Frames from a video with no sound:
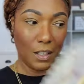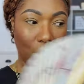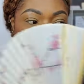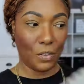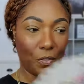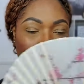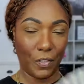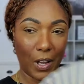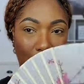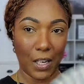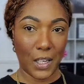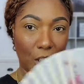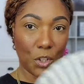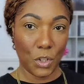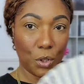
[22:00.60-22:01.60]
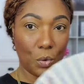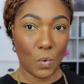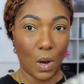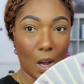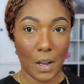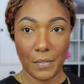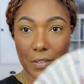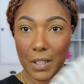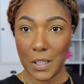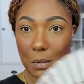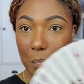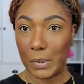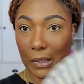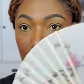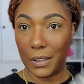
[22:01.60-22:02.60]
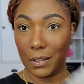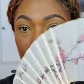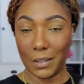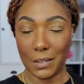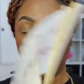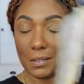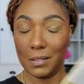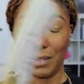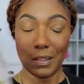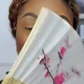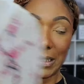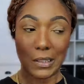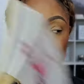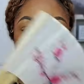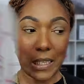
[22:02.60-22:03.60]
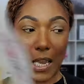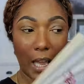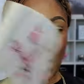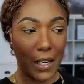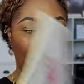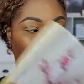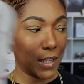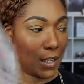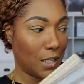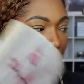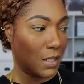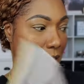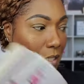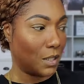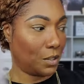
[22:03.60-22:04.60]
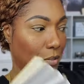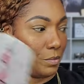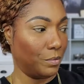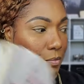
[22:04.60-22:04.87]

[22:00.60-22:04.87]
You don't find it too often, but I like it, so.